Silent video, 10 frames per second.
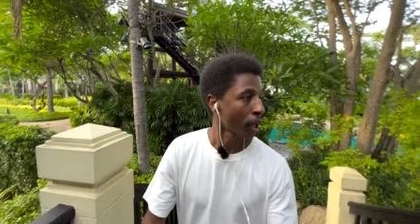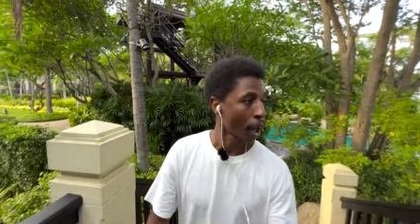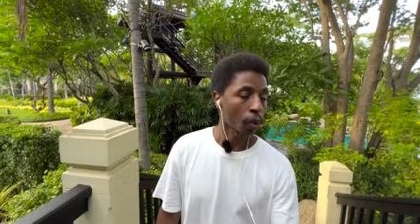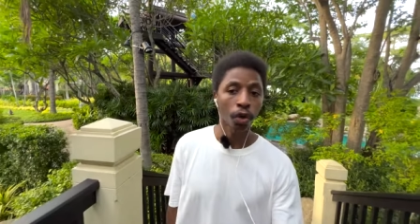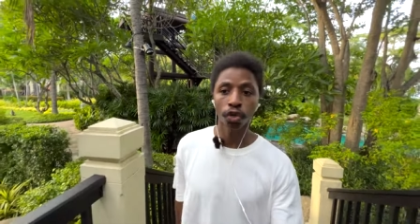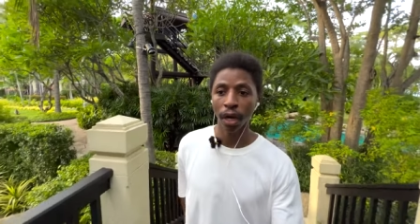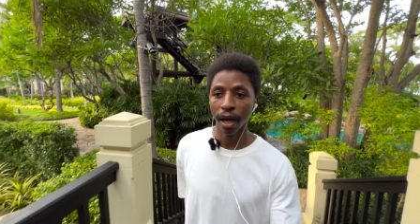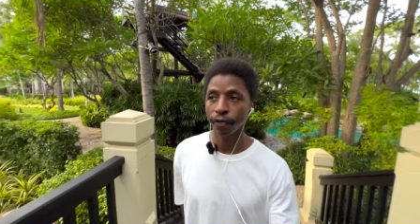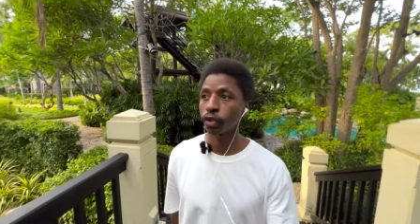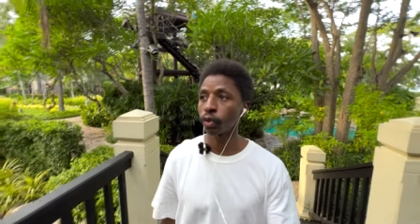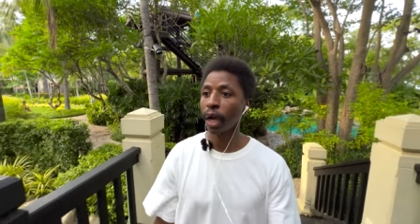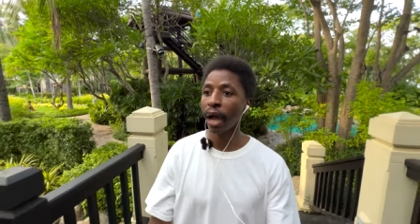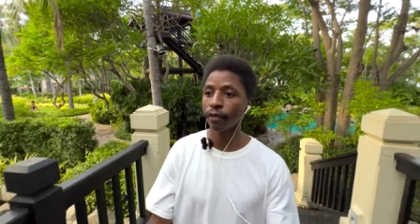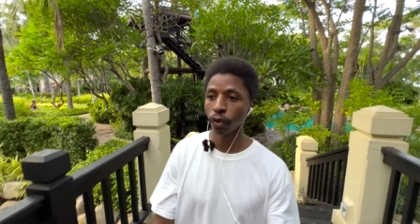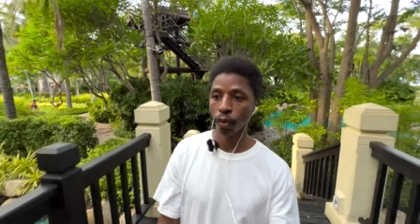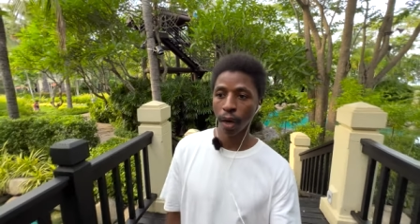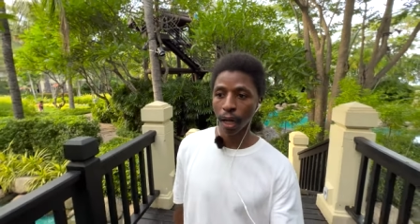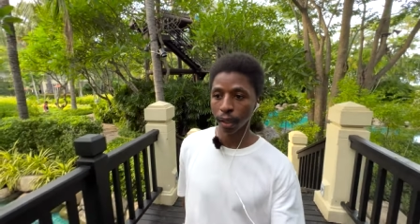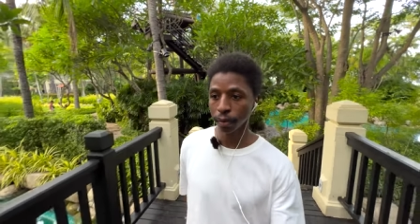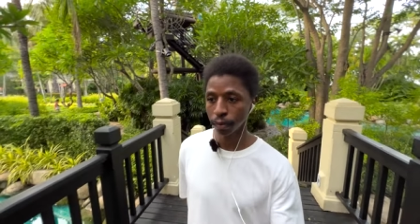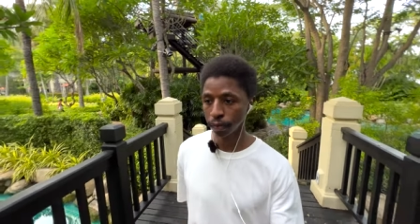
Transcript: I'm going to have to after a while.